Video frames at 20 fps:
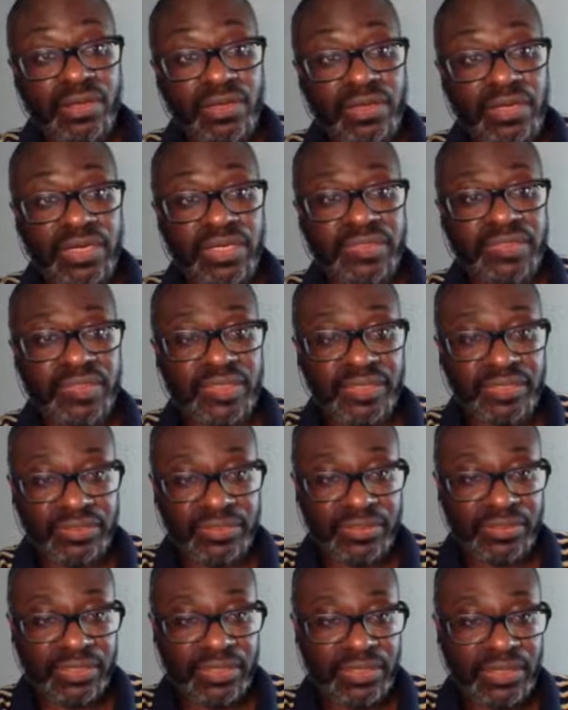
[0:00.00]
Listen,
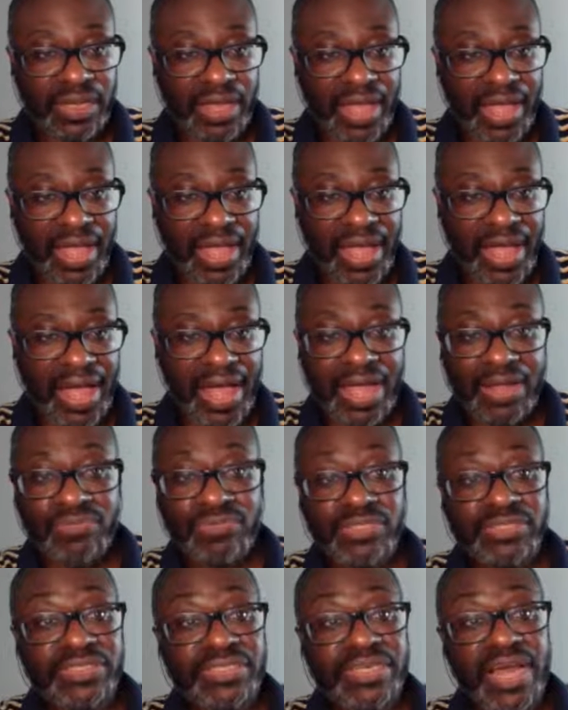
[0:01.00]
I
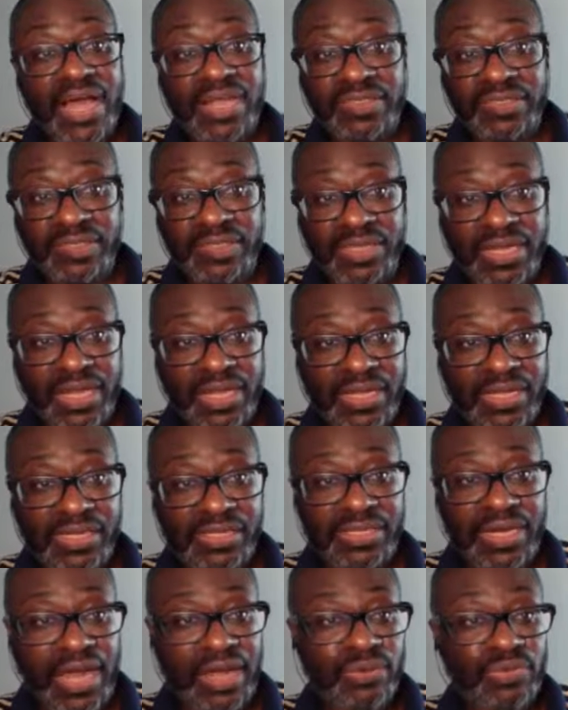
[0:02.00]
would not
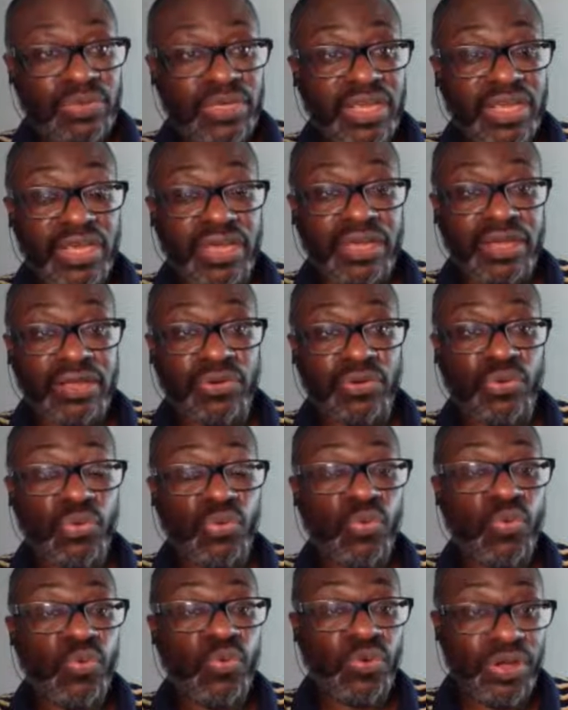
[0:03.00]
sign. I don't care
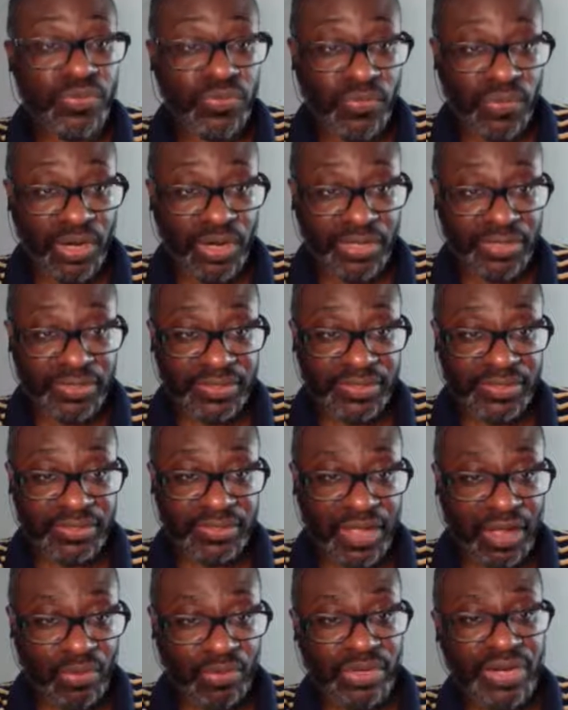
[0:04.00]
who it was.
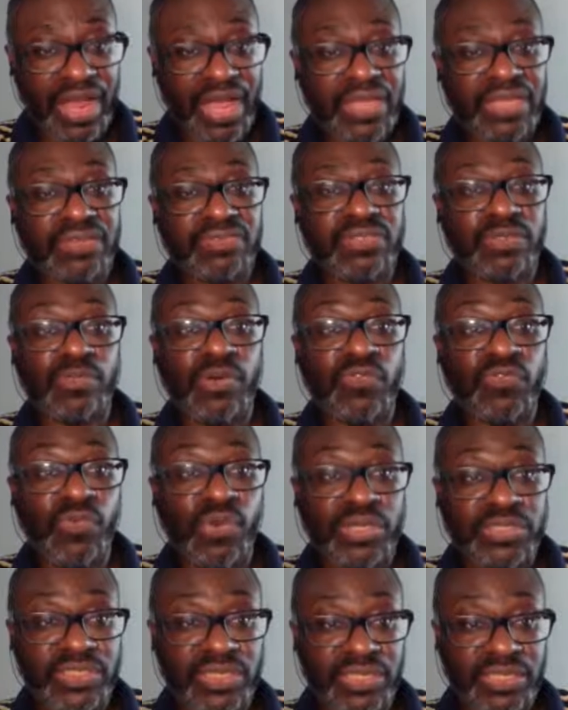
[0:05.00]
I would not give them a
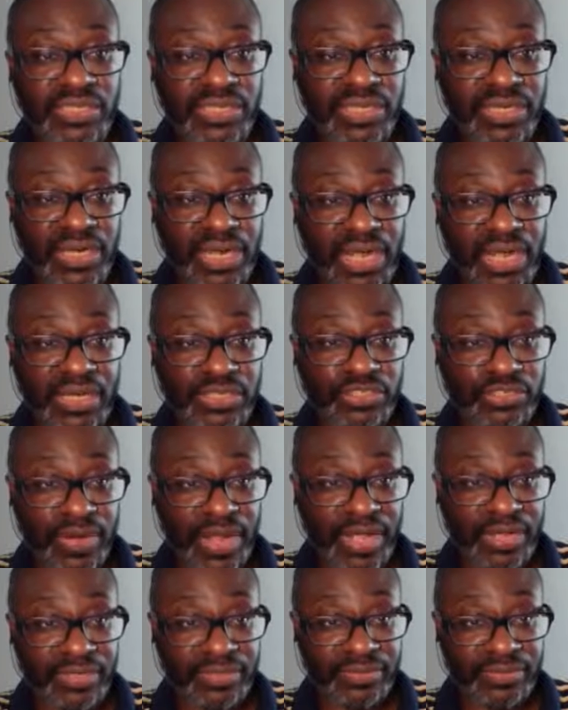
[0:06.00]
14-year contract.